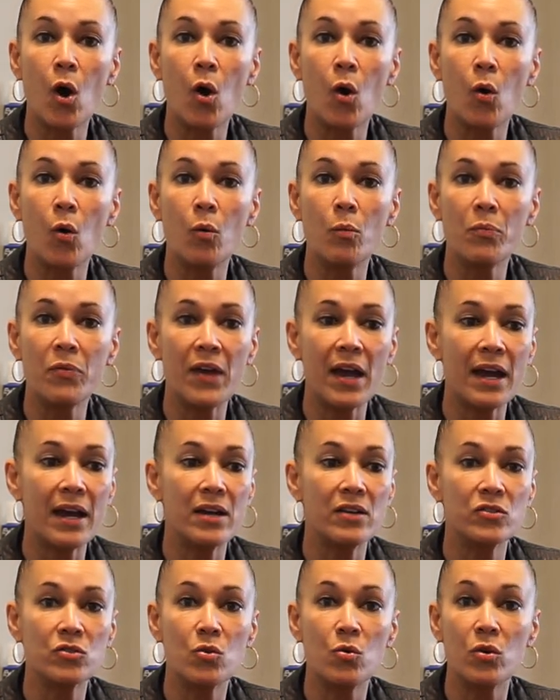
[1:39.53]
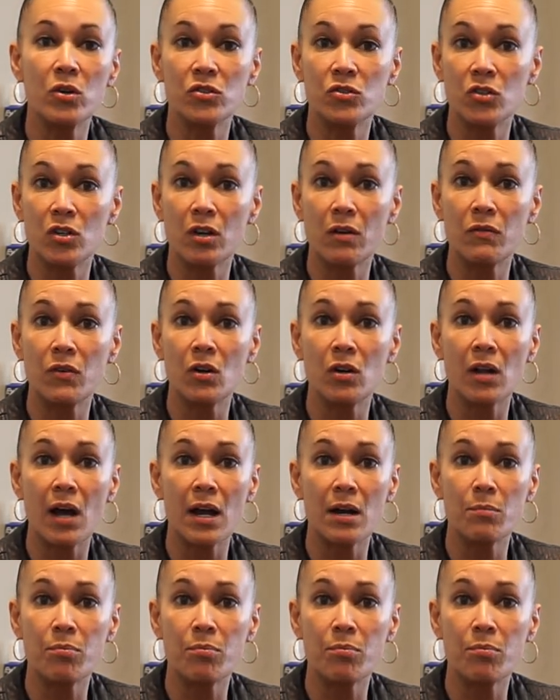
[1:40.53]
home that is going to give you a lot